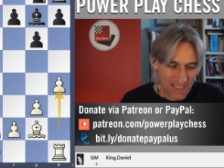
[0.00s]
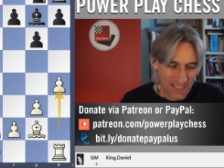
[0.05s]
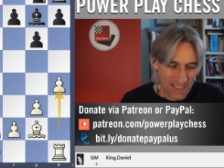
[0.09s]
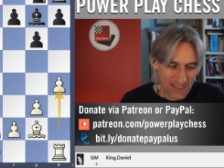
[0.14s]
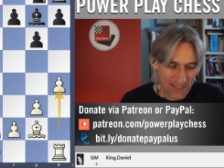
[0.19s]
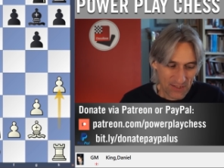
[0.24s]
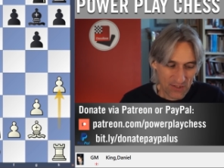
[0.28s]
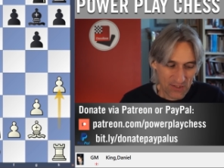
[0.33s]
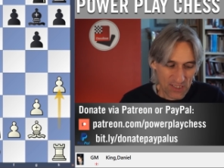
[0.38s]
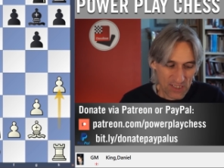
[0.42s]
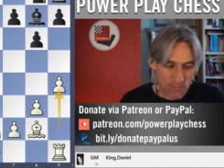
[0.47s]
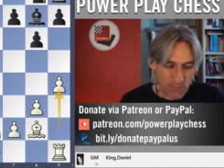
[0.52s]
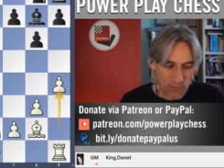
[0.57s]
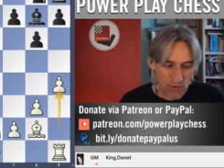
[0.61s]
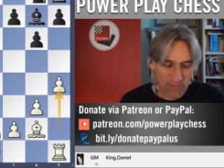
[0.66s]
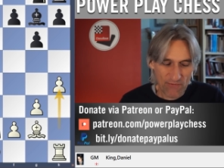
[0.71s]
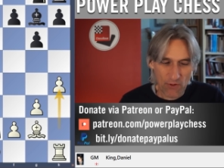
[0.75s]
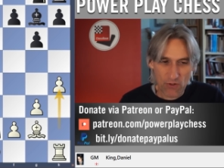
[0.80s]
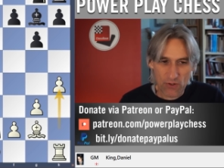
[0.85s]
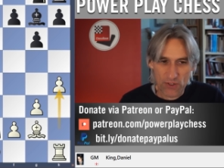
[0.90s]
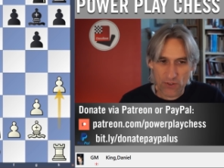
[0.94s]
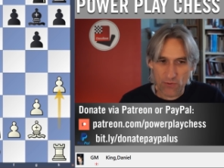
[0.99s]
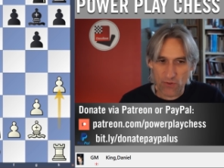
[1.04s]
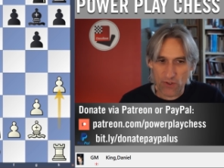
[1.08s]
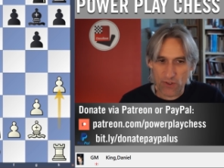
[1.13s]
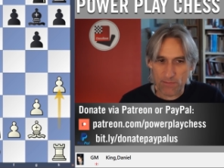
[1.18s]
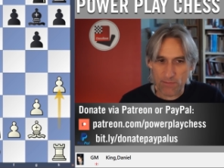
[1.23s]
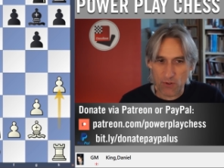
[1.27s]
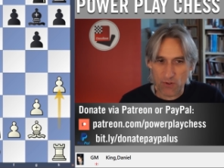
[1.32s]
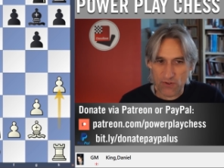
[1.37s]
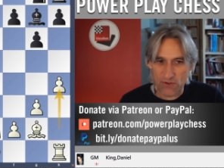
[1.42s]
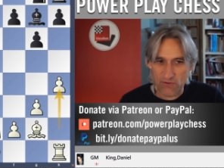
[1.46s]
So this provokes a
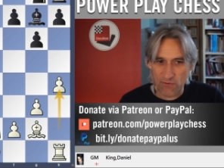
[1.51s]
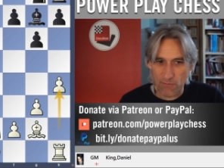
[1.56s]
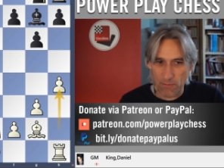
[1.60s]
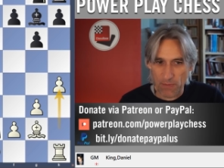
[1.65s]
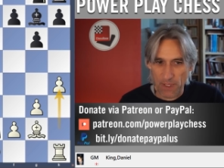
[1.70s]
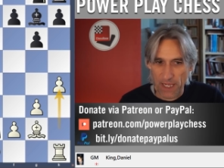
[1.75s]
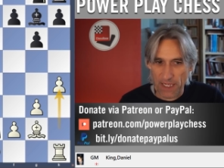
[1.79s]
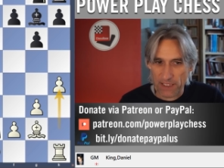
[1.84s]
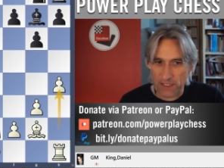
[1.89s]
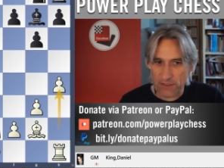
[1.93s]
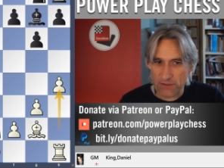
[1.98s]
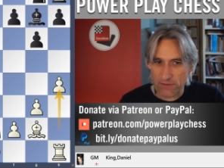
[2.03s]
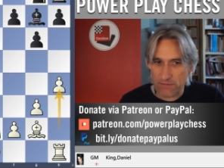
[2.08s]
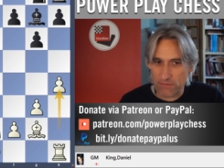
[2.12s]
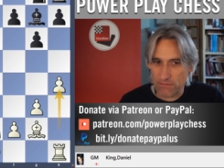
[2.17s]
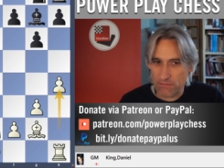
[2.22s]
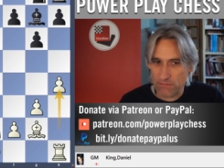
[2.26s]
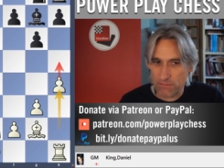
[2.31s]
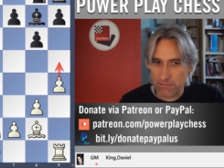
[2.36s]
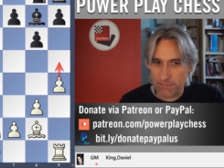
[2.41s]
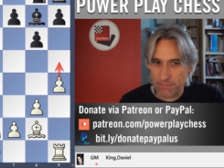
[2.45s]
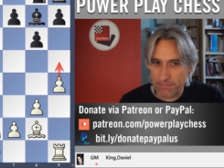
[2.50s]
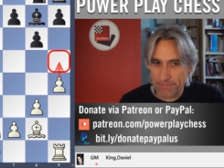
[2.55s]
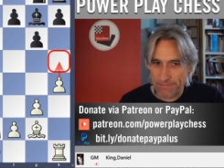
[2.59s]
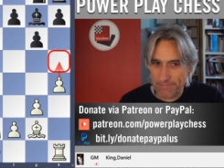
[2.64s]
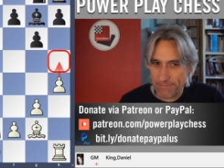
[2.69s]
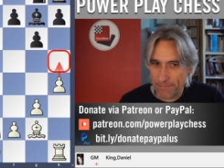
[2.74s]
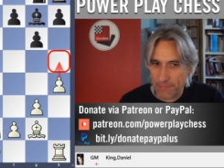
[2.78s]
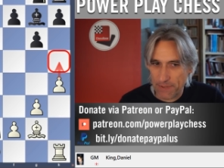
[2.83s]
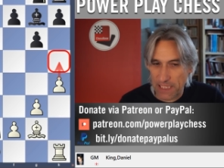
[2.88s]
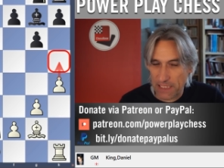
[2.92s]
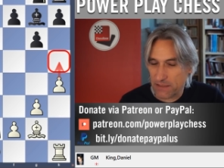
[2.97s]
response from black.
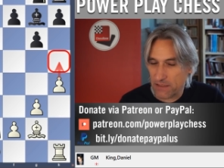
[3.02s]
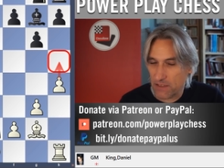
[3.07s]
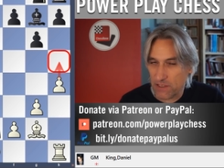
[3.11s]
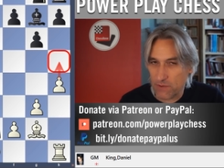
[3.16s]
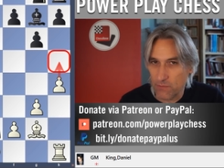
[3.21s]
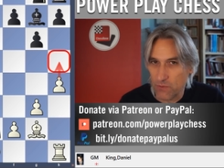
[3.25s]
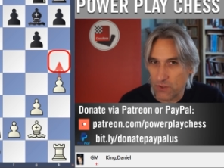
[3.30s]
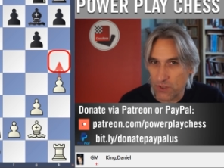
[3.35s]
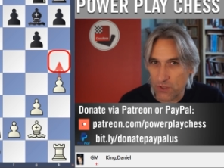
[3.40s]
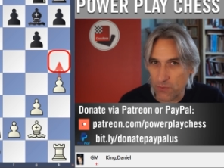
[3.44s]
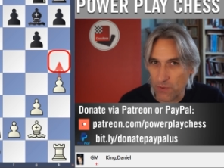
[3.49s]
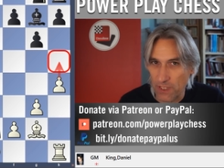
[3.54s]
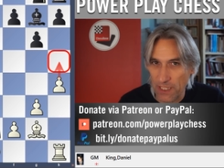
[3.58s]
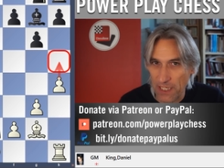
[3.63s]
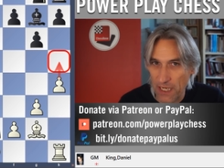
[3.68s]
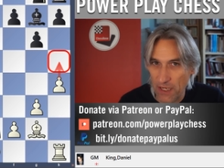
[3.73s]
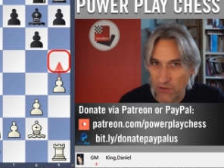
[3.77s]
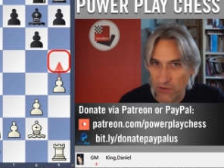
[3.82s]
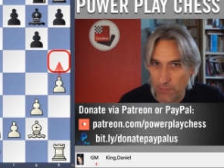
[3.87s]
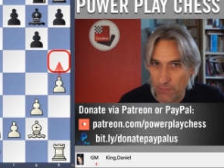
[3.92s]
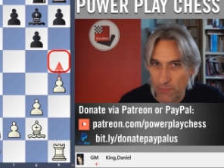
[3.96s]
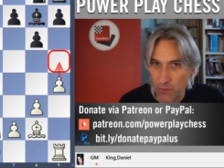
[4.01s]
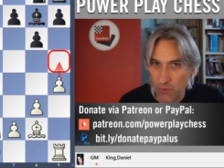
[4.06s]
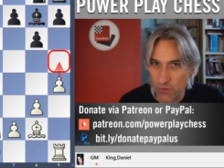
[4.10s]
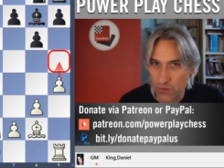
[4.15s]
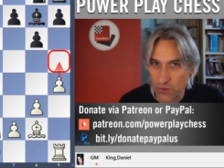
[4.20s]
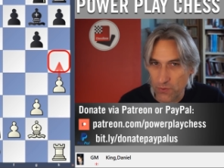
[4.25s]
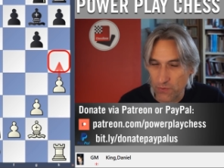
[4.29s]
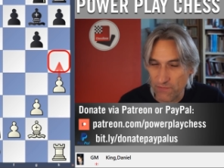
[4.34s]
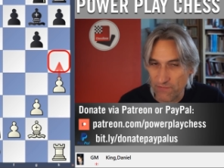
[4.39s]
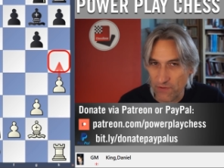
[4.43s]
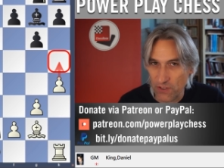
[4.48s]
Black doesn't want to allow the pawn
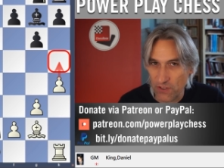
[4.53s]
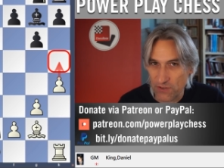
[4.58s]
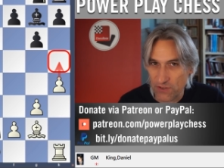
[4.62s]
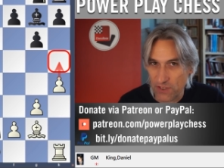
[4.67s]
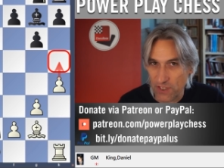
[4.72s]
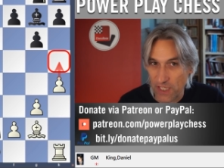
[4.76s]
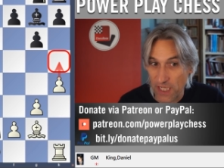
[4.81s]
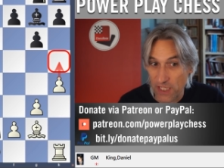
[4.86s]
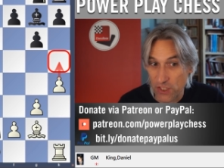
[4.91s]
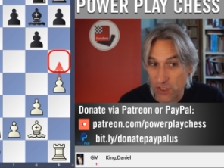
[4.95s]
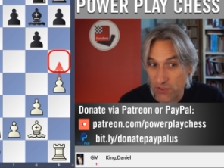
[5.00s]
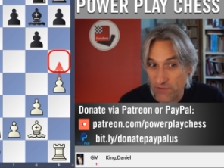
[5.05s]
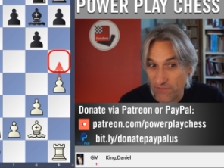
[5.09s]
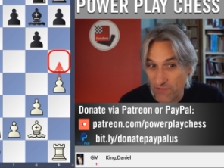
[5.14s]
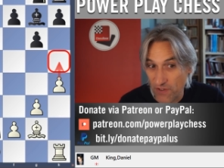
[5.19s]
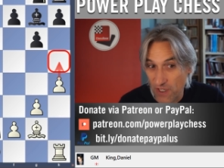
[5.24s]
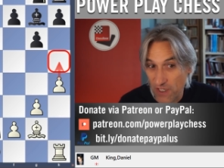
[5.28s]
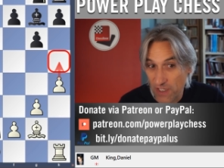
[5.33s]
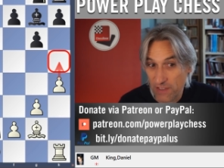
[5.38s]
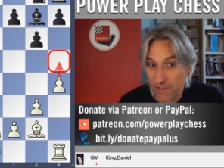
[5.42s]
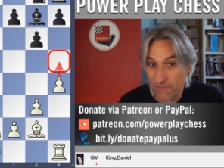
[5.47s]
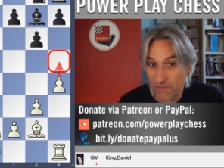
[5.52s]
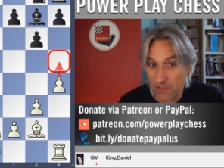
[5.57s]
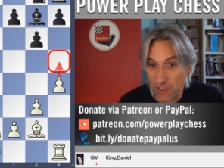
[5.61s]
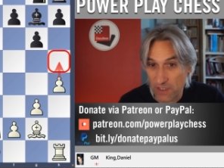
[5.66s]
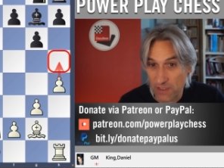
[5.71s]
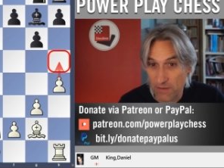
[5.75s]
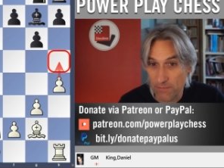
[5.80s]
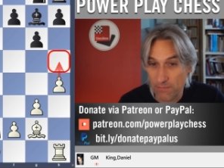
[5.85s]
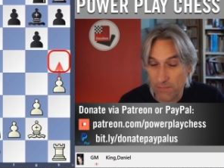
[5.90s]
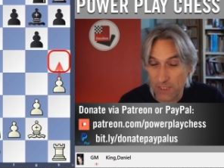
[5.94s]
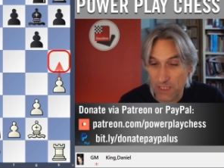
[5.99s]
to advance to h5, that
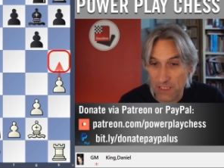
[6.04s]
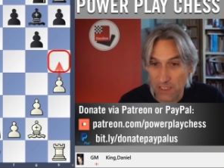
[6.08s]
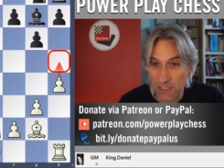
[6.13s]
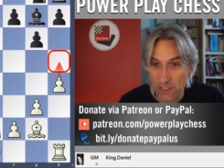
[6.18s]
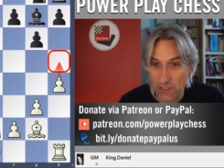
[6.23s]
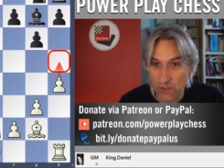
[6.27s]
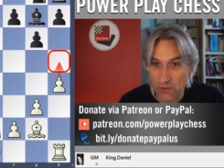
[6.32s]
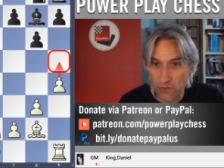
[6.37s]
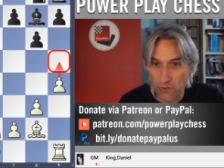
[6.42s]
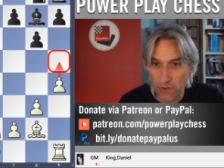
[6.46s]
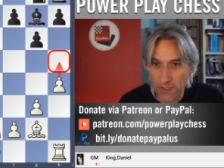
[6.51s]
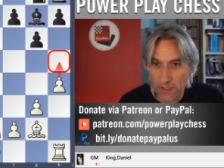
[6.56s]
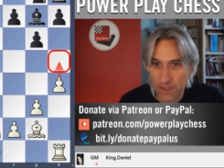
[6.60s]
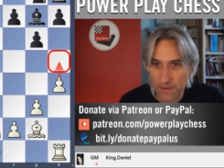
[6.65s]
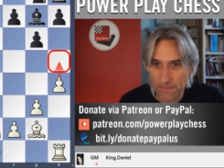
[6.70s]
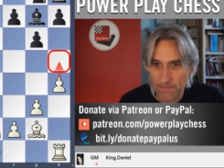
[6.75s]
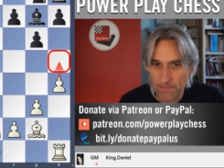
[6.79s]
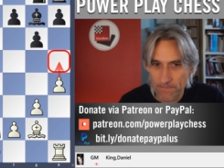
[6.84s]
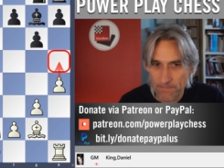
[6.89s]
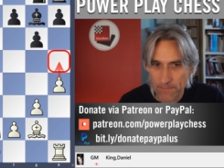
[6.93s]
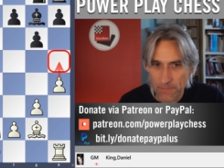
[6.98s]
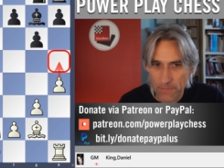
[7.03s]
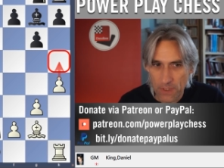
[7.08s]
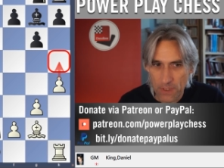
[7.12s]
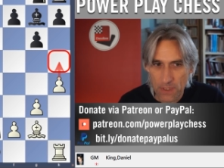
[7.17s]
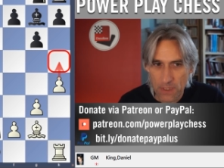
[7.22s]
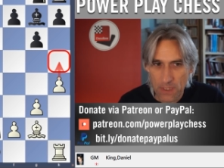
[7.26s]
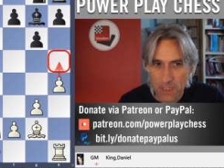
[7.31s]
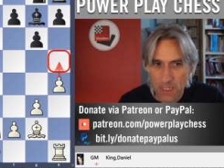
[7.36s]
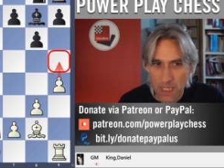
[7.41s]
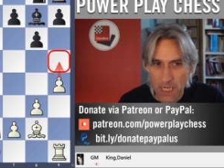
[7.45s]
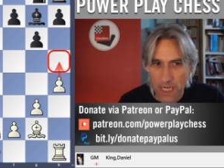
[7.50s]
can be annoying.
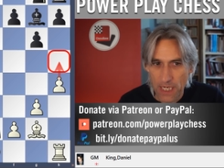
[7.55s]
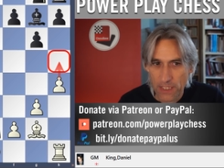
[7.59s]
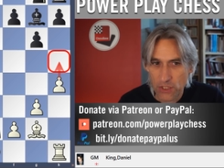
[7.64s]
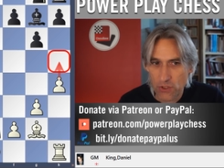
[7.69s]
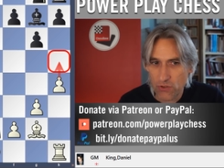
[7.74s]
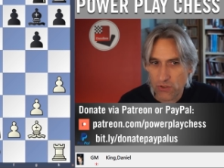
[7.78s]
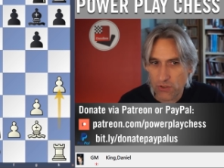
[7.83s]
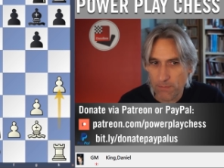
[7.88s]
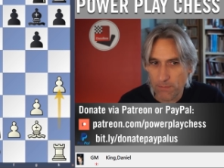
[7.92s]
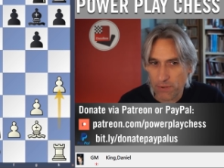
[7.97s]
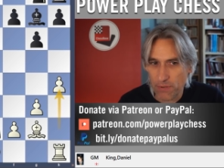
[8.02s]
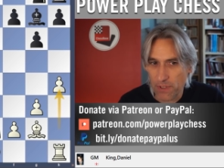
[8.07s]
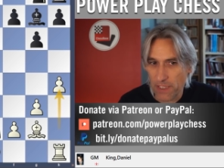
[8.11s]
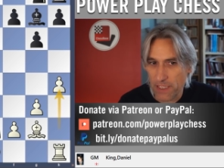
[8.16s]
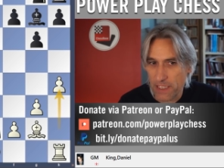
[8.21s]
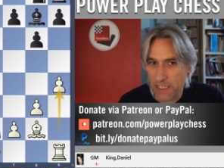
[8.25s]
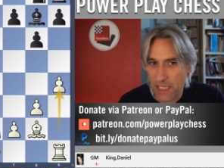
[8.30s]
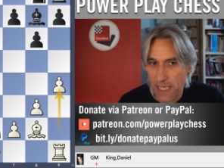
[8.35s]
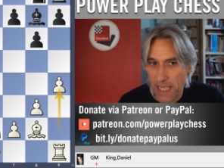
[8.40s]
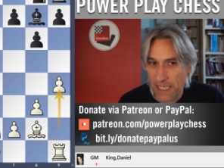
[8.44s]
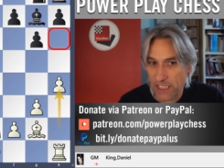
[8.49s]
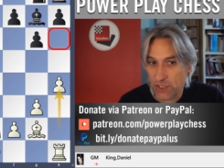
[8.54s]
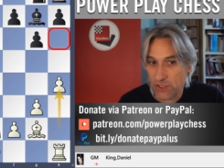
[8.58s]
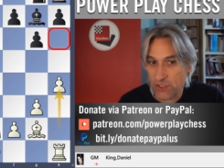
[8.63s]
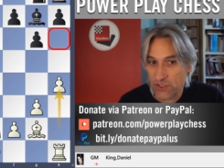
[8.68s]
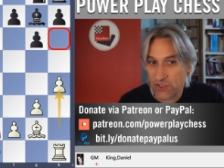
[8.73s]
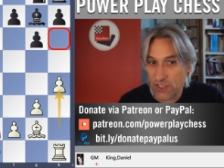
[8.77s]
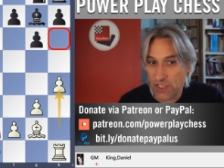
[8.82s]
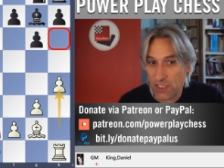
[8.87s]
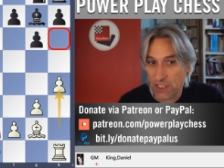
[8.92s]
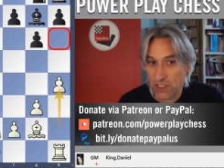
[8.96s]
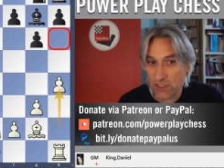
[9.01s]
And you can play
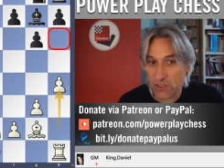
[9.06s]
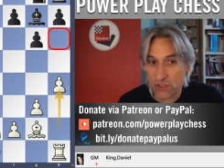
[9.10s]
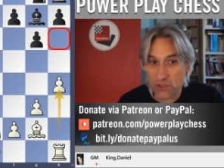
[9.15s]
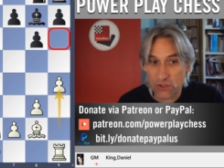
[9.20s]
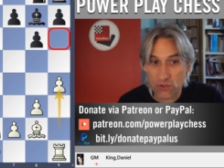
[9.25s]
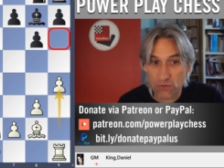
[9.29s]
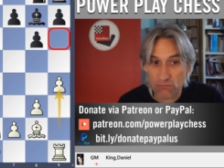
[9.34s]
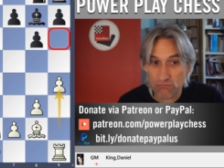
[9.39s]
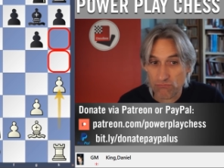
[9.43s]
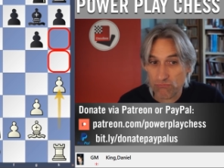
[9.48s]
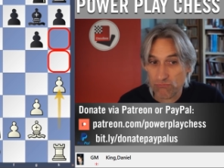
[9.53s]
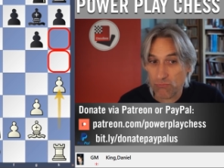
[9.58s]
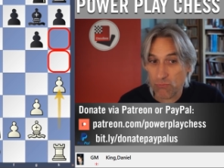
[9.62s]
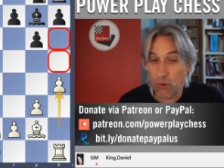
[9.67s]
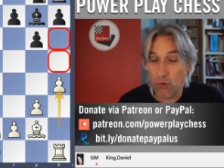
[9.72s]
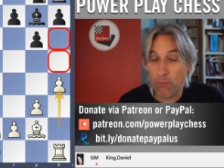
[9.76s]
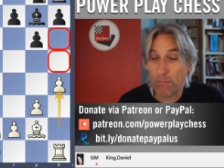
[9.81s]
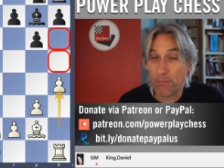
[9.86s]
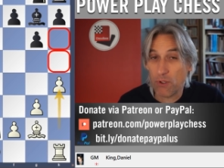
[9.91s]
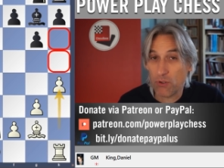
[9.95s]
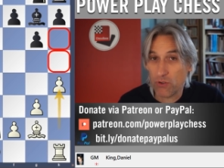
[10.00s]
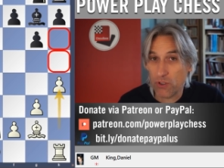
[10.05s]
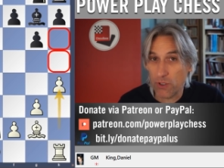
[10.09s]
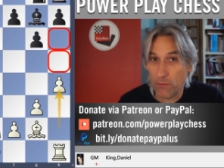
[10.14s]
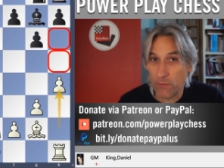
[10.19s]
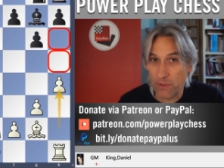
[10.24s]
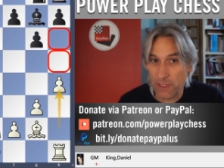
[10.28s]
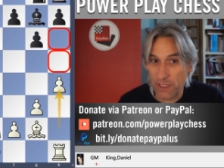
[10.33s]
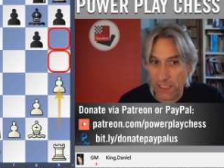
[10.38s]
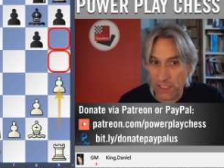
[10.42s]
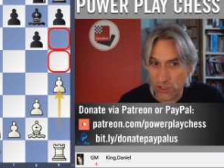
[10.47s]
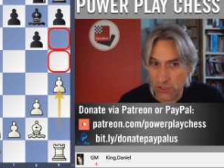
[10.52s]
h6 or block it
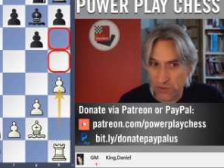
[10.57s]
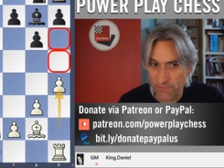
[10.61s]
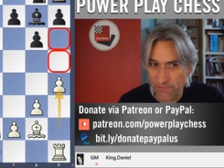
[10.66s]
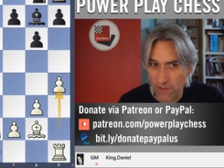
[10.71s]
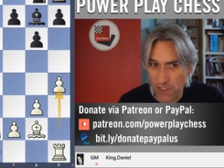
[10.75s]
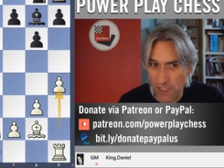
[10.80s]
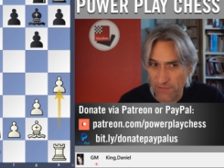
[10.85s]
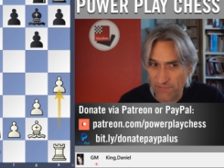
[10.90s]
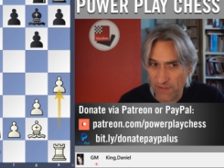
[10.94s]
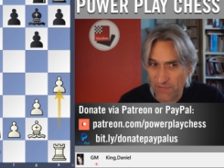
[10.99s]
with h5.